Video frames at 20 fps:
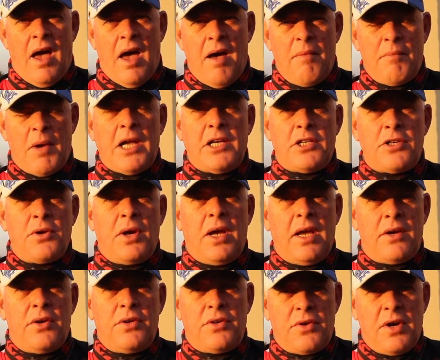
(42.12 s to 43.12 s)
made sure he
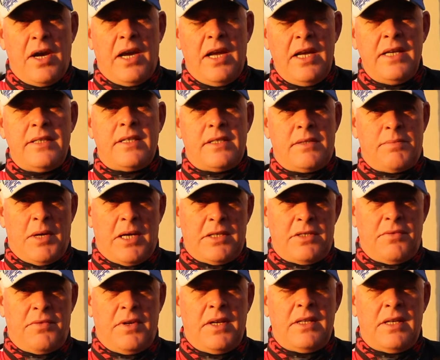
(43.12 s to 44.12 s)
could release as
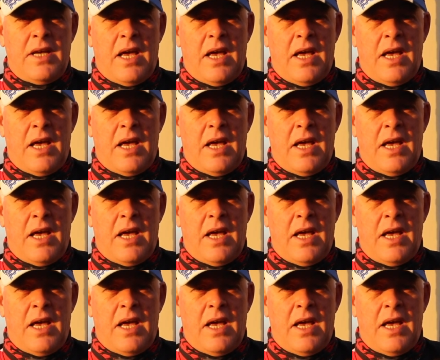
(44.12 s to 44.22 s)
much of it